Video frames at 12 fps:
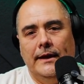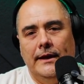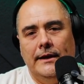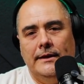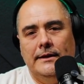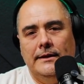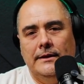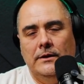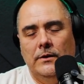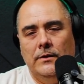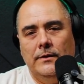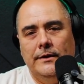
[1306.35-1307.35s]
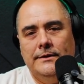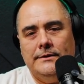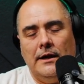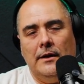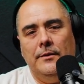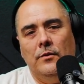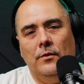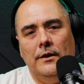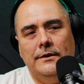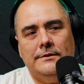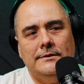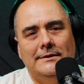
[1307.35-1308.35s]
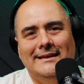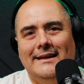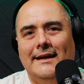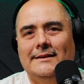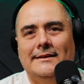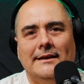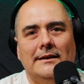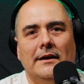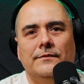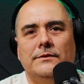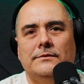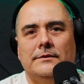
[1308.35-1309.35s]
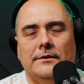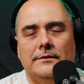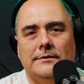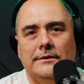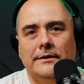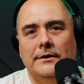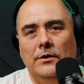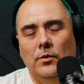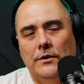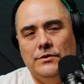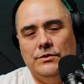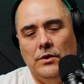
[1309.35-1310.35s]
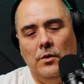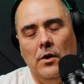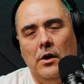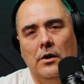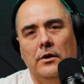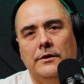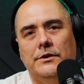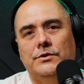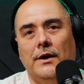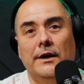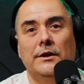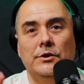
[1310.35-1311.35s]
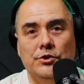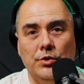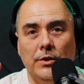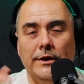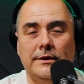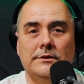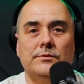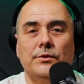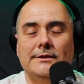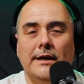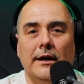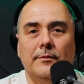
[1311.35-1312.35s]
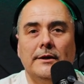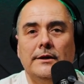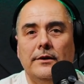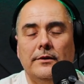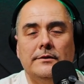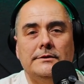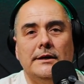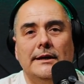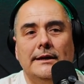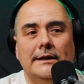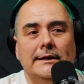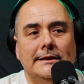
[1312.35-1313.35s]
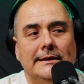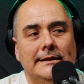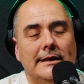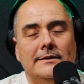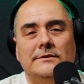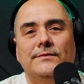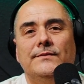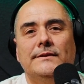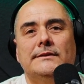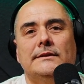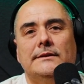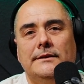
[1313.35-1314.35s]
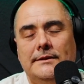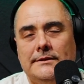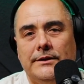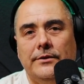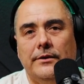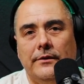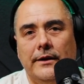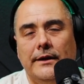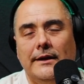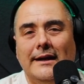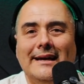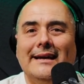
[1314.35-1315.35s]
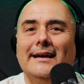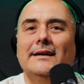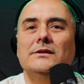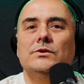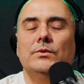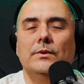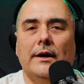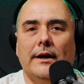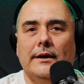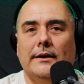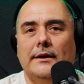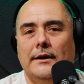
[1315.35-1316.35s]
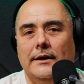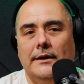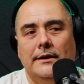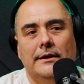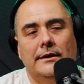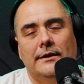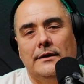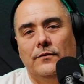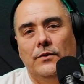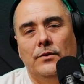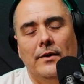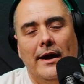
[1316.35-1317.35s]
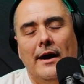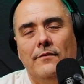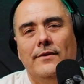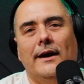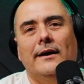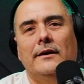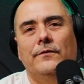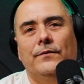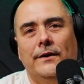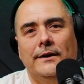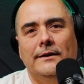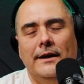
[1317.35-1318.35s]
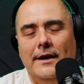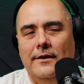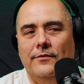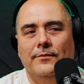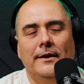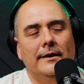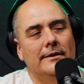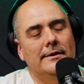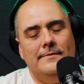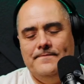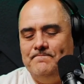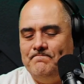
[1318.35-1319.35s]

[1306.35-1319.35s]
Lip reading: And, his comment was, you can't take life too seriously. He worked so hard to try and enjoy his retirement years, and now he's physically deteriorating, and he can't do that. If you don't have that kind of fun in life, man,